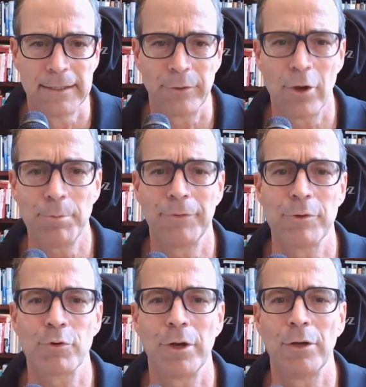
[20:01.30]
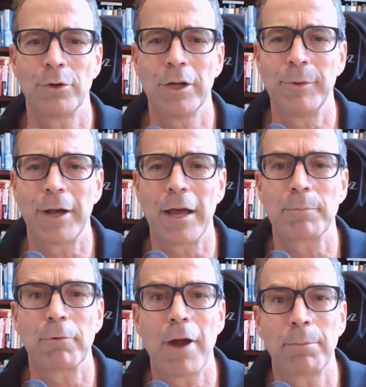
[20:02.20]
Now, I hope you've enjoyed learning about how to
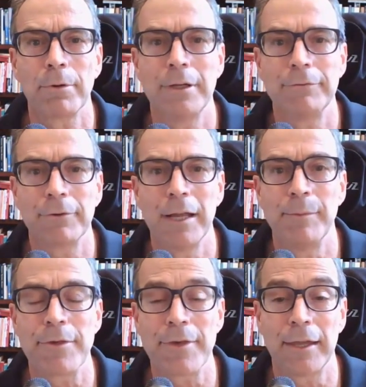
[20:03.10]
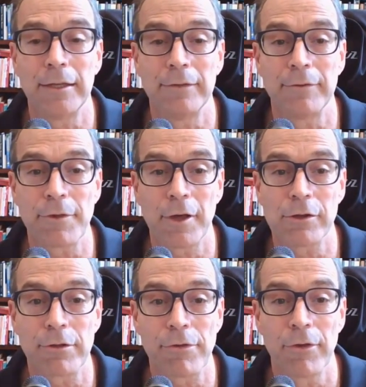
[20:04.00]
properly frame executive
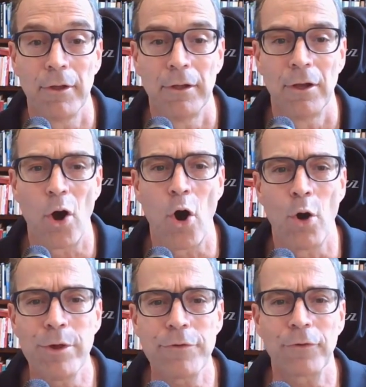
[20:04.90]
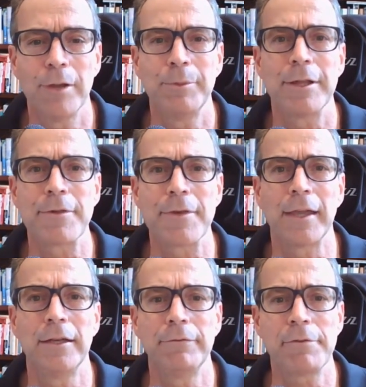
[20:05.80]
discussions. Always frame an
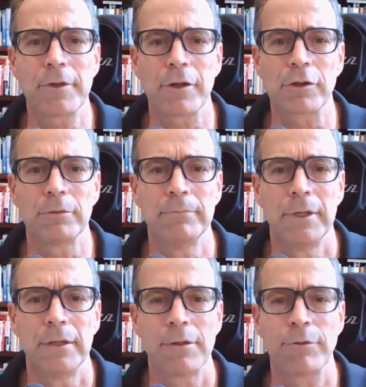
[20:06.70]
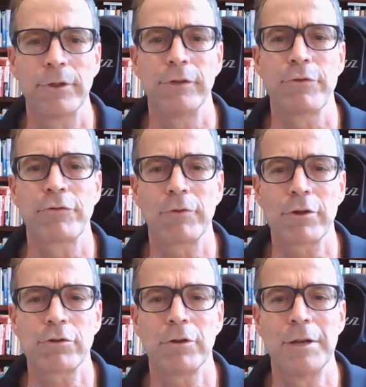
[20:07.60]
executive discussion so that you
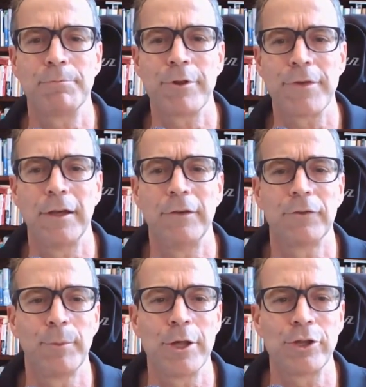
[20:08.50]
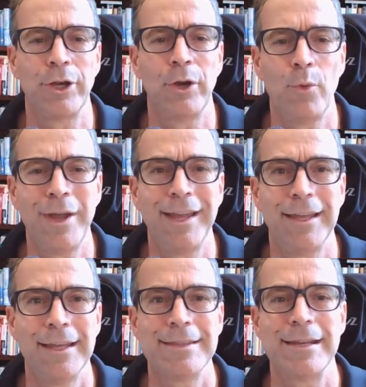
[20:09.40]
structure and present information in a way
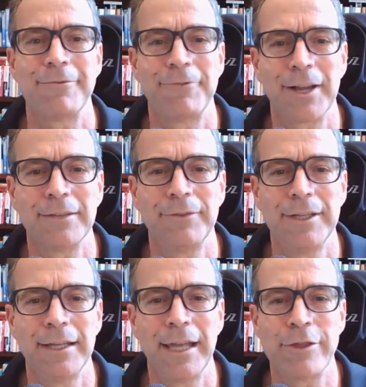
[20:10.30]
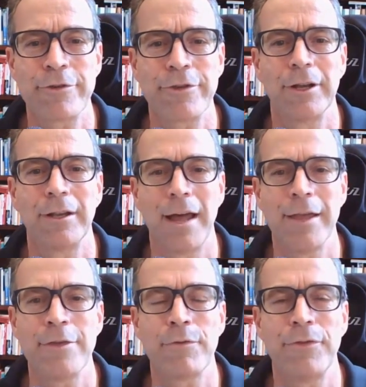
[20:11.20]
that effectively engages and
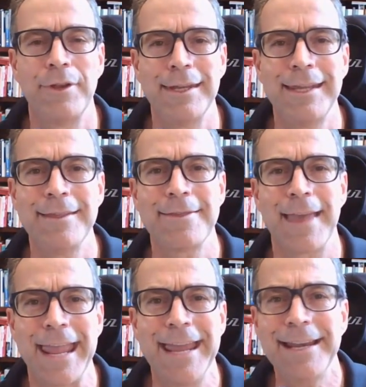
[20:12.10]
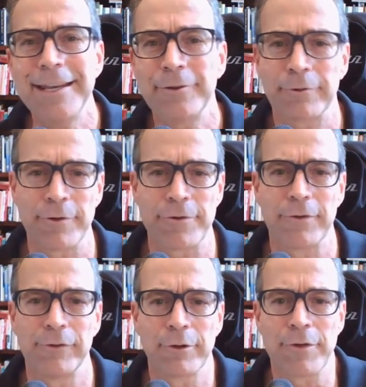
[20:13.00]
aligns with the needs and interests
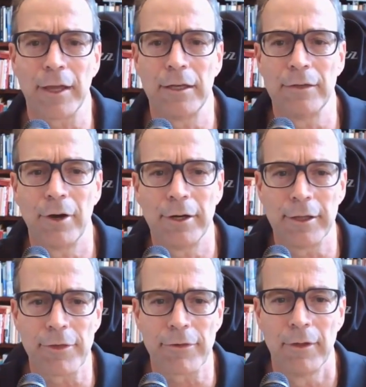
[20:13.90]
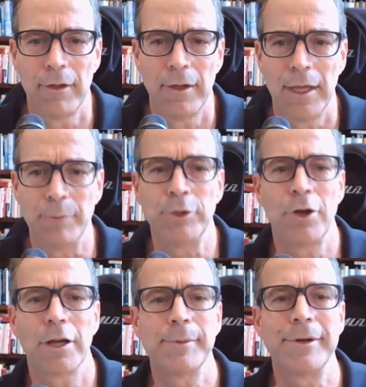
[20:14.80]
of your executive audience. And we
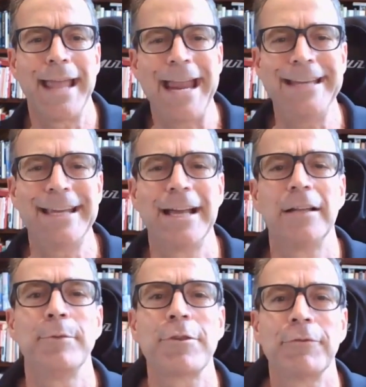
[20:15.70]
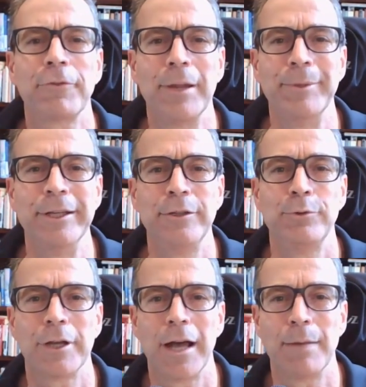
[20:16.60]
talked about 8 elements of framing
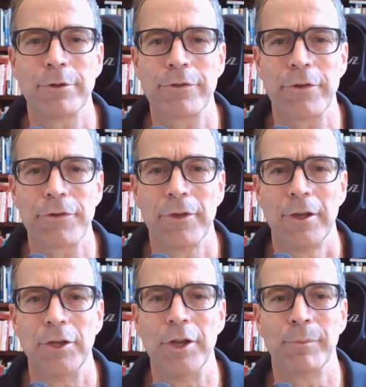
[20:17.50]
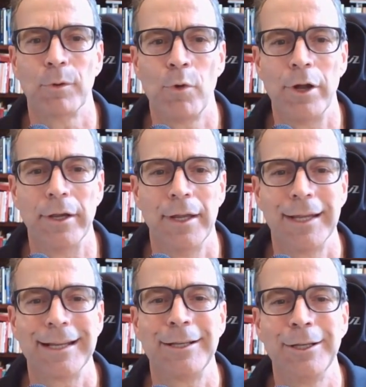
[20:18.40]
to accomplish this. Number 1,
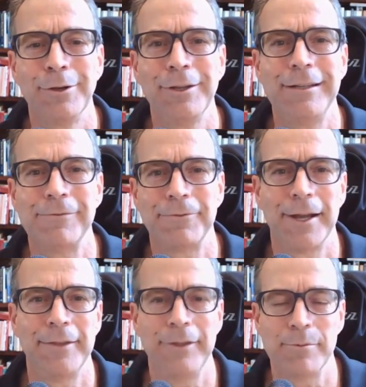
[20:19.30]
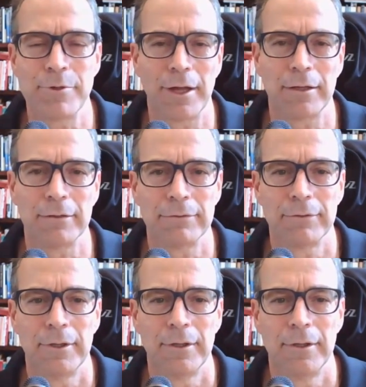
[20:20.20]
clearly define the objective.
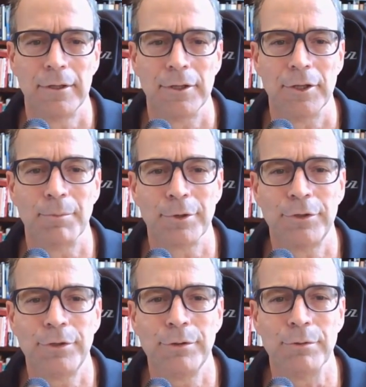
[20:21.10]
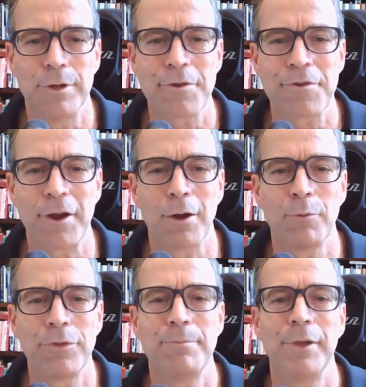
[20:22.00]
Number 2, start
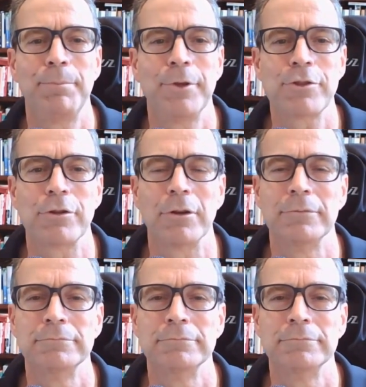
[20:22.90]
with the big picture.